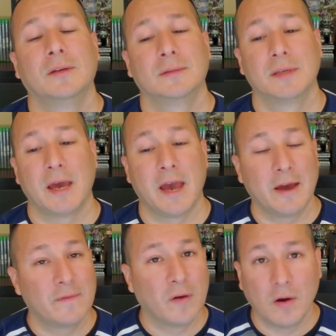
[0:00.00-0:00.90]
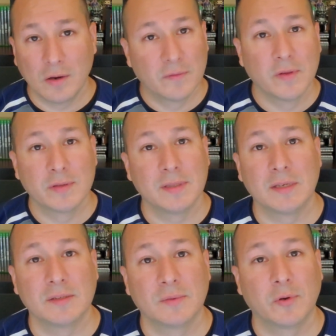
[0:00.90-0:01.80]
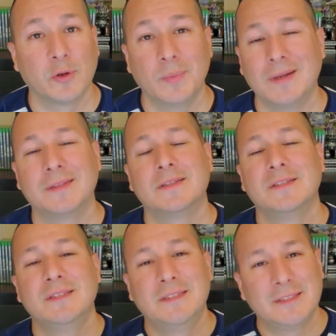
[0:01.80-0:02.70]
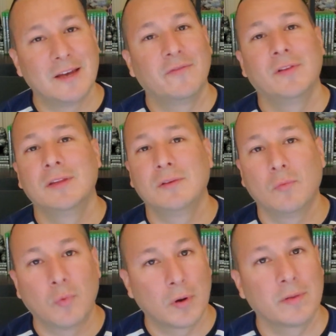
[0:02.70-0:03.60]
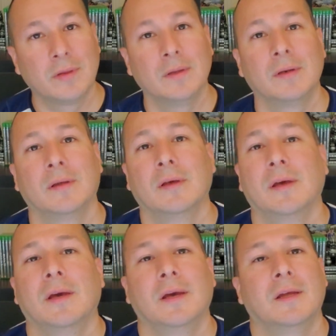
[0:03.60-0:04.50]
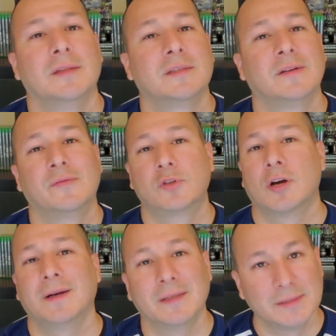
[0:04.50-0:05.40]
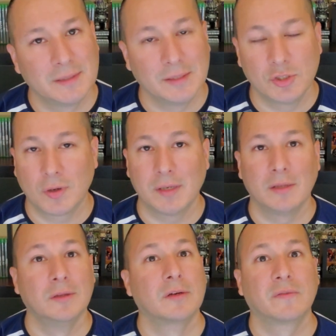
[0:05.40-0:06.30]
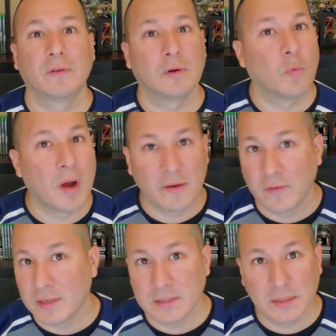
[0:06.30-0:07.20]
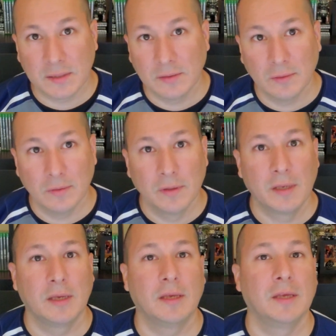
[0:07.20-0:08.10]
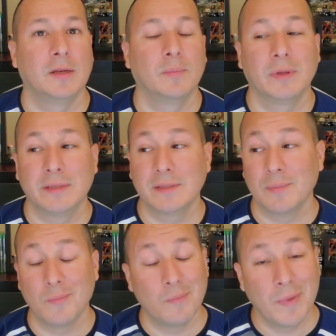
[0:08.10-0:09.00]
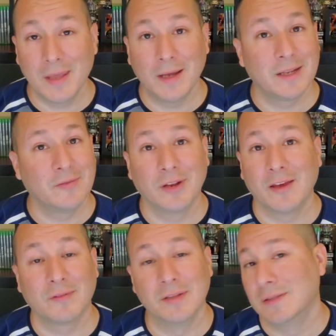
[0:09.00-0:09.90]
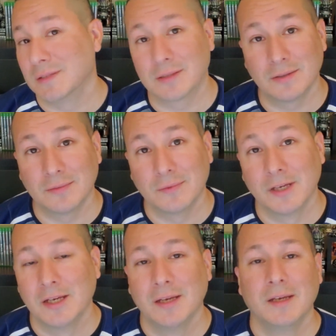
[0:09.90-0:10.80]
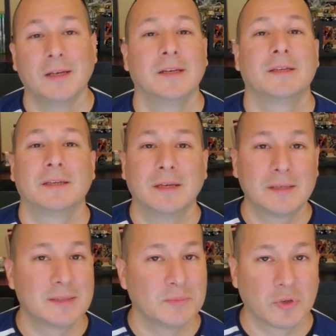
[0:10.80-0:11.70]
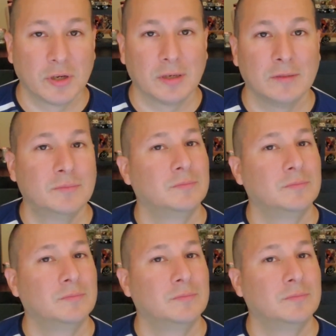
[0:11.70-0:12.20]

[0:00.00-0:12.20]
to have all of those things for you, but it's definitely worth it instead of constantly trying to look for a Wi-Fi signal in a place that may not even have good signal. Get a SIM card,